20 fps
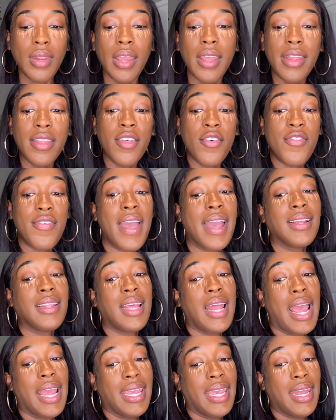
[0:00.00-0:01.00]
And the fact
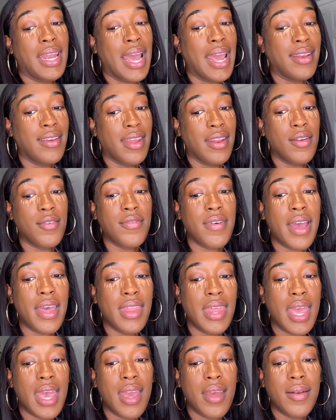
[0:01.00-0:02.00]
that I can identify
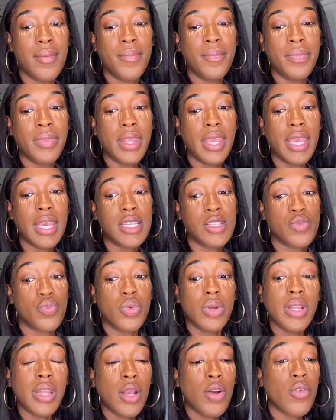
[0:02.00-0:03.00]
that is
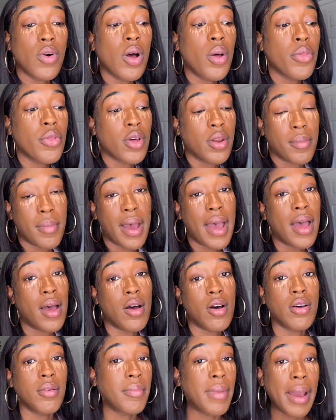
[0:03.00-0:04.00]
really growth on
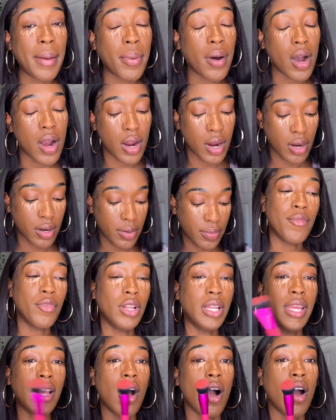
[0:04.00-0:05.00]
my part. I'm
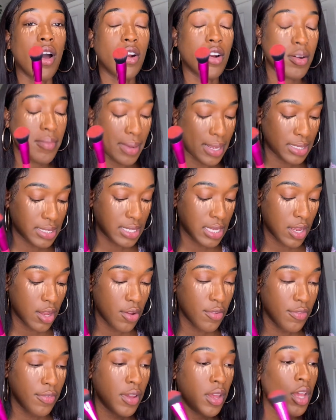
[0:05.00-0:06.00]
really hard on
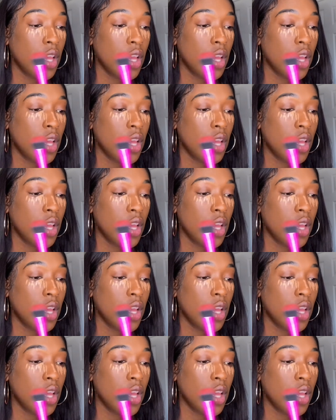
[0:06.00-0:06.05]
myself.